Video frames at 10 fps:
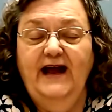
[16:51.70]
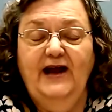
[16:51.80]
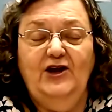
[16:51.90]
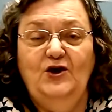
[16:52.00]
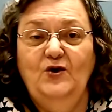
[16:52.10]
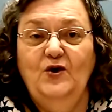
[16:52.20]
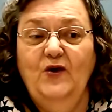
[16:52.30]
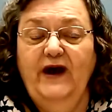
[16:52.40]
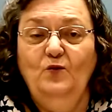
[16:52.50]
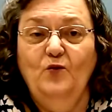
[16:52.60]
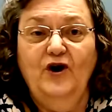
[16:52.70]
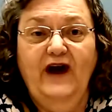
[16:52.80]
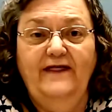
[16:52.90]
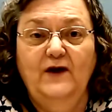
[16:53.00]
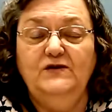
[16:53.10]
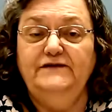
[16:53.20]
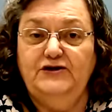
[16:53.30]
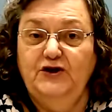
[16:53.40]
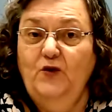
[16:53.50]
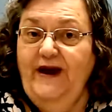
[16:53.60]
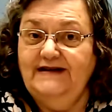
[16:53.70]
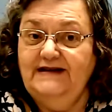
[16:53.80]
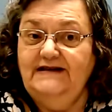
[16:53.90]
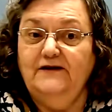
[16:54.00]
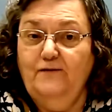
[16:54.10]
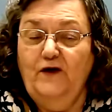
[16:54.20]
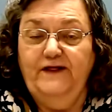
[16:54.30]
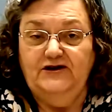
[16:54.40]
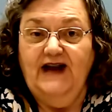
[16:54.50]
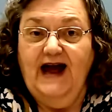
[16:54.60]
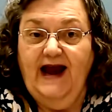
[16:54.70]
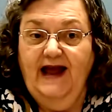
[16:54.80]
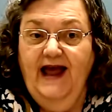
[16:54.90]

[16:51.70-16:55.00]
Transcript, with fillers: You can work on those for two weeks until 4th of July.